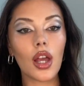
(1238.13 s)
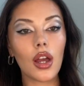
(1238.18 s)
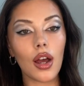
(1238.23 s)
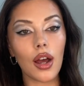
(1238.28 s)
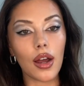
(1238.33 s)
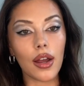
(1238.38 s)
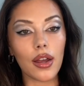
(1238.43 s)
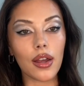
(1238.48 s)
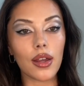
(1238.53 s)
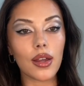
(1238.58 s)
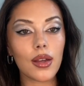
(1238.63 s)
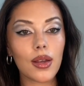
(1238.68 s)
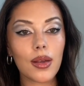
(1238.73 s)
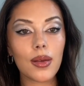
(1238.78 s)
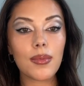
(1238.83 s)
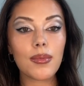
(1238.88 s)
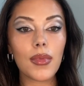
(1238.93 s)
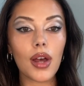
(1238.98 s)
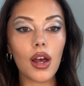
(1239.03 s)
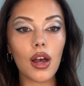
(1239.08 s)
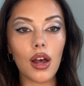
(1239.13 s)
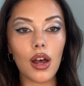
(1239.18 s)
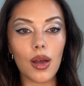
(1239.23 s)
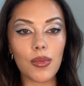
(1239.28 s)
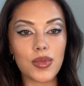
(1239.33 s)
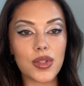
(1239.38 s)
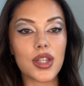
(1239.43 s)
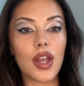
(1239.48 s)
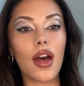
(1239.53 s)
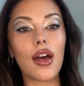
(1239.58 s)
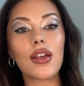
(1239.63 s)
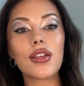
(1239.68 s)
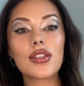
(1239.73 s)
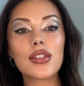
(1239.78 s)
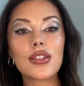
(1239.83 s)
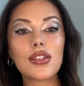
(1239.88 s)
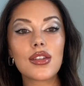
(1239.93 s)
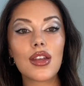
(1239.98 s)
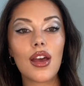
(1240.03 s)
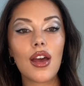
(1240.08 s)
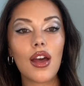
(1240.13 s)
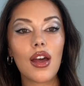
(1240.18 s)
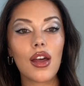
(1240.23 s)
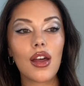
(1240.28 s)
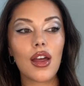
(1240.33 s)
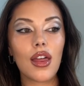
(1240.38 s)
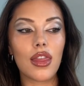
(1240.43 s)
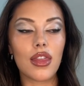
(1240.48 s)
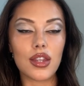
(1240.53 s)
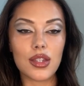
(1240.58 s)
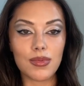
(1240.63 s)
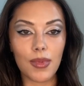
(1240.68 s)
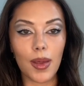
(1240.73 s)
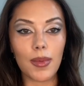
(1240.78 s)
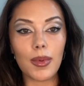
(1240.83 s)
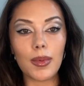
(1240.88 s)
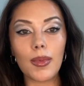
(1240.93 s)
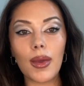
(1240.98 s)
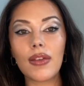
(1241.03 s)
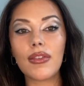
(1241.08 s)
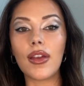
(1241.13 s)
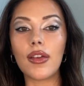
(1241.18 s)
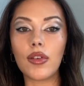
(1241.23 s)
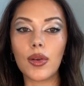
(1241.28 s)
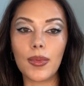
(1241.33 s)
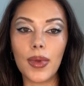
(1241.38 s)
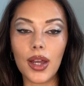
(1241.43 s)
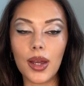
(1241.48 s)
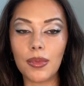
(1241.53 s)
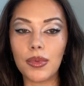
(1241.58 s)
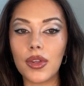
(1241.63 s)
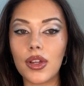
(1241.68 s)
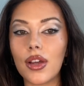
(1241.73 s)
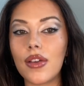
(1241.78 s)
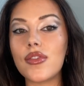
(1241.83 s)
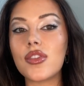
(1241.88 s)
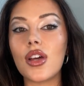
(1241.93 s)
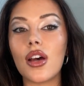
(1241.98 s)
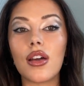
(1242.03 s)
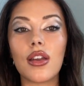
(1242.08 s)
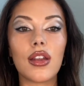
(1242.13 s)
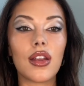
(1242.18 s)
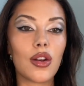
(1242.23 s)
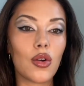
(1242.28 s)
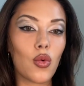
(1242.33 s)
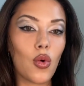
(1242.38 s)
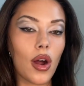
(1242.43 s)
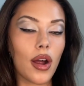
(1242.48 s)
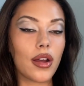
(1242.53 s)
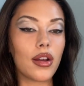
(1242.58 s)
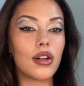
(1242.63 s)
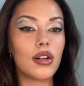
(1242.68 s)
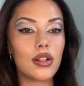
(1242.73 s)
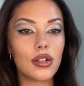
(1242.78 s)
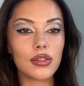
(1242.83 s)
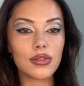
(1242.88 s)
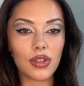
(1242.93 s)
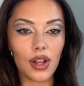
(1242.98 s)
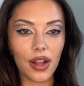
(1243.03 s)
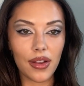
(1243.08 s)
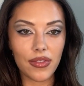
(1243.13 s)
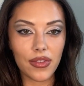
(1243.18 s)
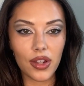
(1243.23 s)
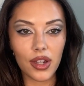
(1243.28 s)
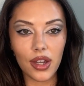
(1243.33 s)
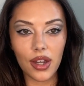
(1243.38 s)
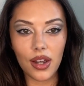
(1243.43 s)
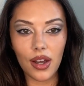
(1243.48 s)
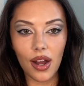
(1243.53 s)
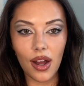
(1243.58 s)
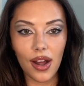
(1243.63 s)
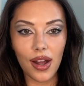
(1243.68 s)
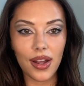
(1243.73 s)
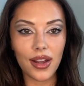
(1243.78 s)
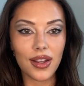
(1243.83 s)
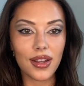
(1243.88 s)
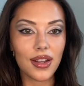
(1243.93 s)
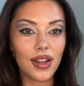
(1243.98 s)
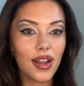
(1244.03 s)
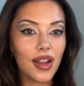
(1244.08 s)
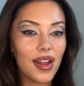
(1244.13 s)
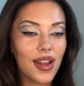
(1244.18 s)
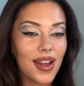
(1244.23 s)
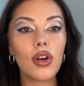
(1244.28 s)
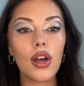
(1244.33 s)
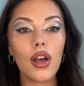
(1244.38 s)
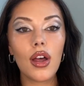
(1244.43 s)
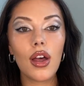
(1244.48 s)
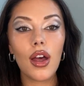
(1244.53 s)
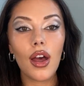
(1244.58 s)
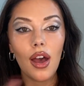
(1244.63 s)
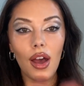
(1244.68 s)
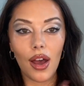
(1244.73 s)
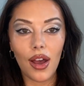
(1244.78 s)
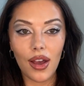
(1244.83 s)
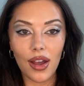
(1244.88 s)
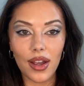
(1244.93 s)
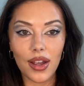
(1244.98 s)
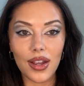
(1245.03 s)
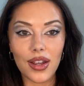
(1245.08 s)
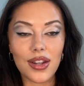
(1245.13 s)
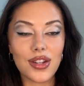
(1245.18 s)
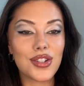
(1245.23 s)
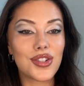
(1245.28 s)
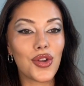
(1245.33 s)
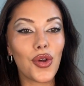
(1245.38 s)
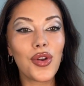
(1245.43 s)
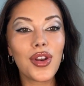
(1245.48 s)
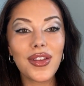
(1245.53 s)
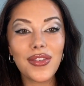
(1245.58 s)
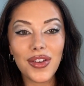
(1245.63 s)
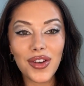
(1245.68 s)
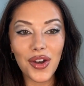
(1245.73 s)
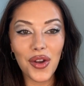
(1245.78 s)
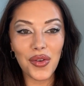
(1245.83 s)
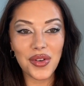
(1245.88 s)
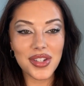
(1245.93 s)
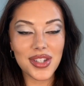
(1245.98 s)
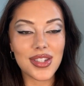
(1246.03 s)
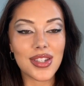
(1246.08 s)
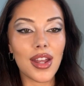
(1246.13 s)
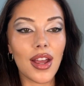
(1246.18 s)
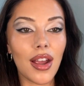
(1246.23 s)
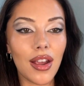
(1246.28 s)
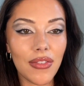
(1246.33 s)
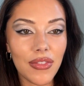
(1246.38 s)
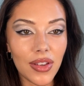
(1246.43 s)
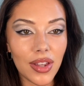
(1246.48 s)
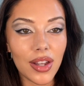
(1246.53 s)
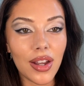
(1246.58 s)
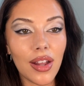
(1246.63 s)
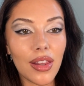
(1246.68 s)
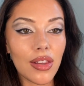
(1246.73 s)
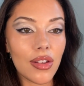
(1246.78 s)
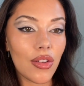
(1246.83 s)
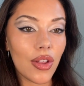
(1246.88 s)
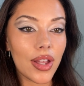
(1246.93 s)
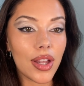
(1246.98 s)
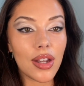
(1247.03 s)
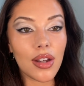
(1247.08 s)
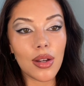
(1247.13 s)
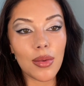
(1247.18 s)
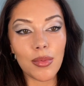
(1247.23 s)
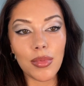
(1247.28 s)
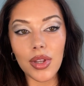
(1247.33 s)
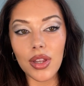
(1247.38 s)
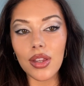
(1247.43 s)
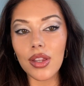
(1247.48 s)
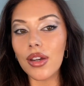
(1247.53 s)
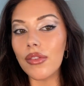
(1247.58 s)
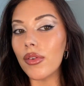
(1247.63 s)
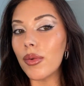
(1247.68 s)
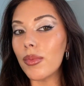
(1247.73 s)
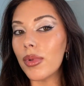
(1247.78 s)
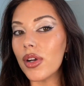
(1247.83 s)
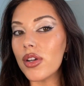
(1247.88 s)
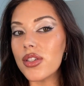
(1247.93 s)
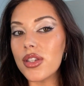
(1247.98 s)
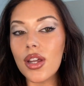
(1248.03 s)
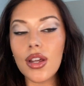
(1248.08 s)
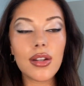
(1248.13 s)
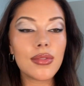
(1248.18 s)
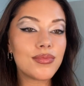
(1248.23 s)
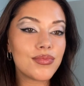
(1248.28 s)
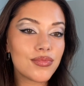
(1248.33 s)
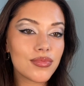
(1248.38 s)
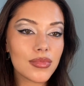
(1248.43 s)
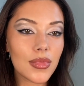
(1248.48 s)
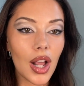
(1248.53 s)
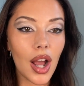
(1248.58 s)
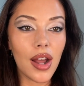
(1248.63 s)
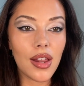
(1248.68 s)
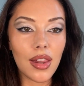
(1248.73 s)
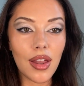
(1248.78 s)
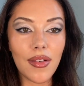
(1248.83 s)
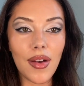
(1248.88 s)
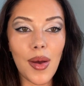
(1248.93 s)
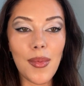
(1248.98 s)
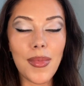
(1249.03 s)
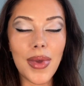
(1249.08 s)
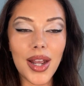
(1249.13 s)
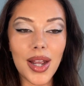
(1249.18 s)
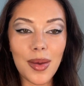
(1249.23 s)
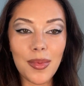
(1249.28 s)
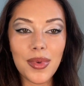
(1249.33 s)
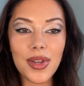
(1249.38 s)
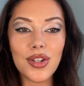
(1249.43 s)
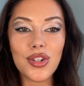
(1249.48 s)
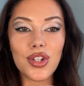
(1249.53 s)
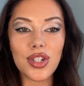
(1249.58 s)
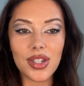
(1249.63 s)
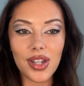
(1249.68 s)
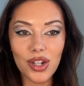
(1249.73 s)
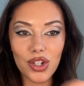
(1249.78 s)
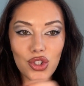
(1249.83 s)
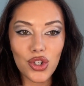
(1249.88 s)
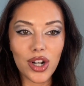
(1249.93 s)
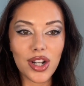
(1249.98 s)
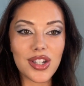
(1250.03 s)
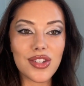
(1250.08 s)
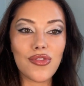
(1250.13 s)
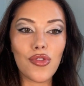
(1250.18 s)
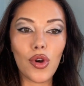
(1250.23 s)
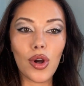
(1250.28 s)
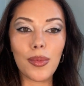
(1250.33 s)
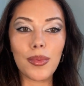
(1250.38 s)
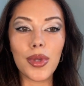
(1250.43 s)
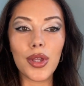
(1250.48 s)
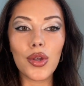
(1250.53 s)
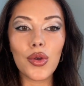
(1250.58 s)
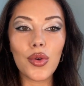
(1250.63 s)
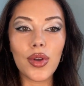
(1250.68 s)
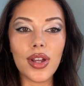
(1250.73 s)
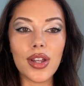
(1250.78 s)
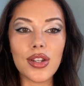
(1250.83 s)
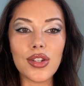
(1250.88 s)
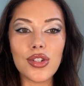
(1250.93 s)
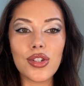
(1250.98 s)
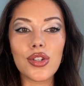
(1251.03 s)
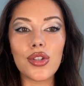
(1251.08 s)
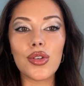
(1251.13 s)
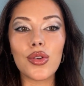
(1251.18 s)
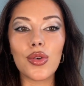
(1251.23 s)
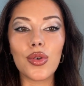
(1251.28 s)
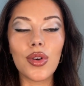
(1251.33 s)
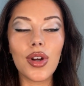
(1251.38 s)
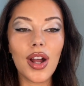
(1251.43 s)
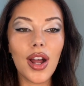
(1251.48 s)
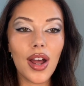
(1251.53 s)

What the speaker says: I am obsessed. This might be my favorite makeup look I've done in a while. I feel like I don't even know what to say. I feel like I look like a completely different person. I love how makeup can just like transform you into